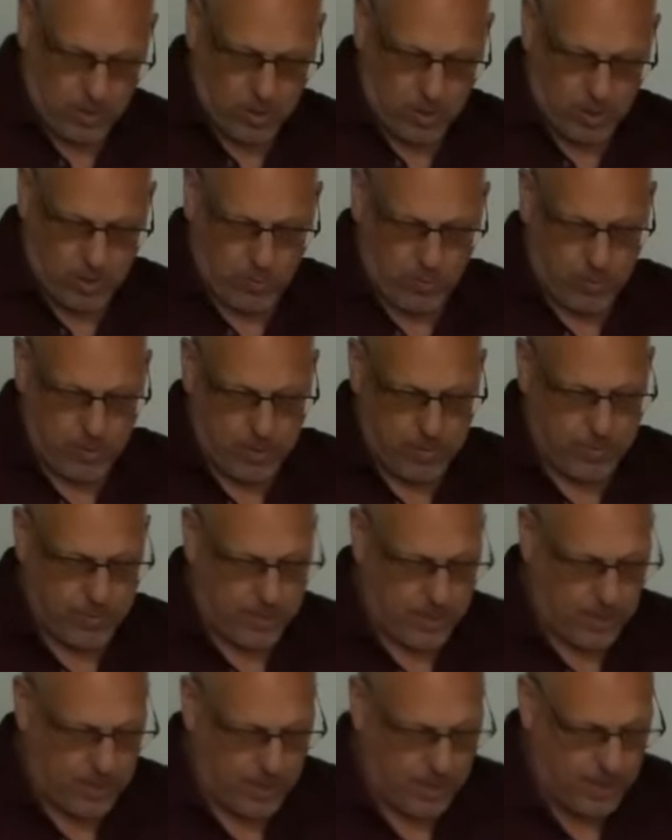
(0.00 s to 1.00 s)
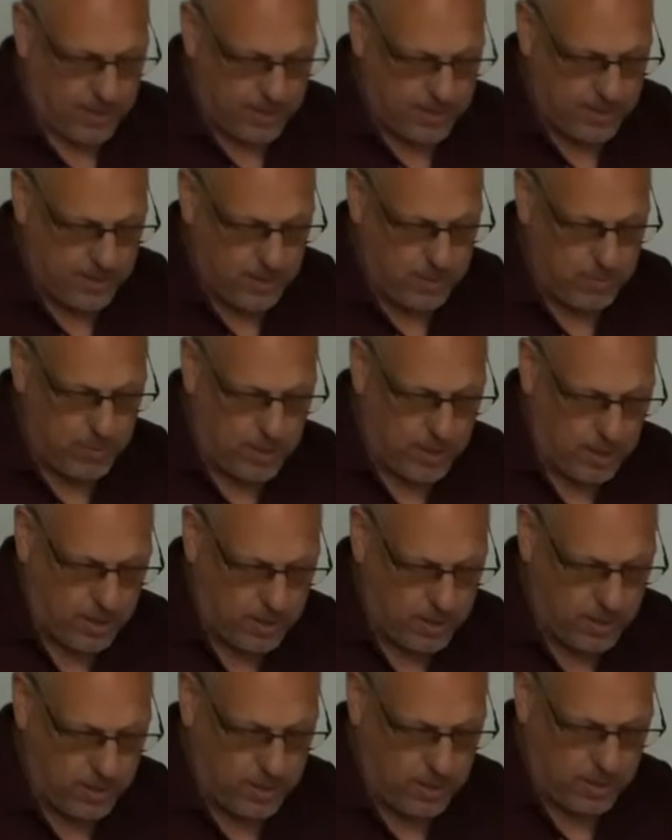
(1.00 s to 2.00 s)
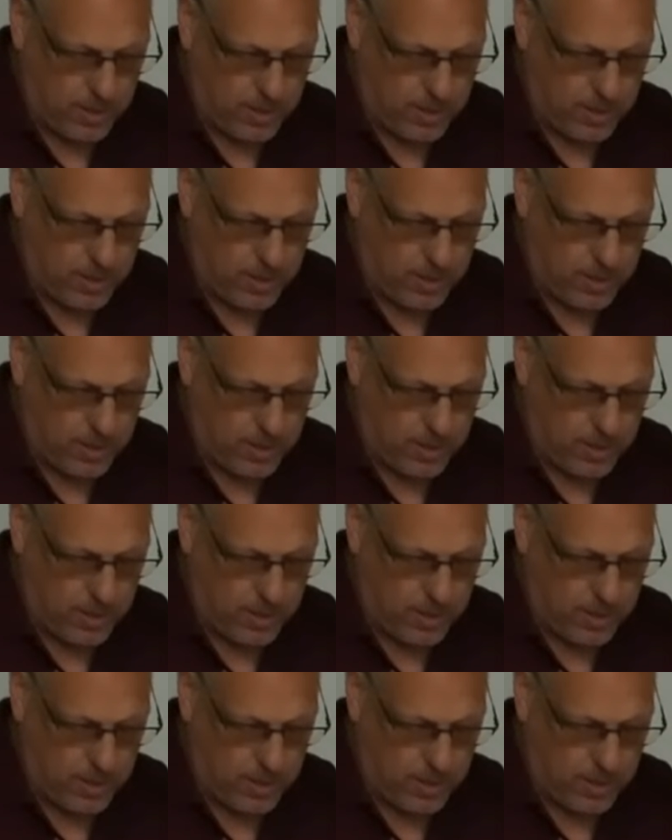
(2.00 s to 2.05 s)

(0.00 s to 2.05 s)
all the way up that IT band.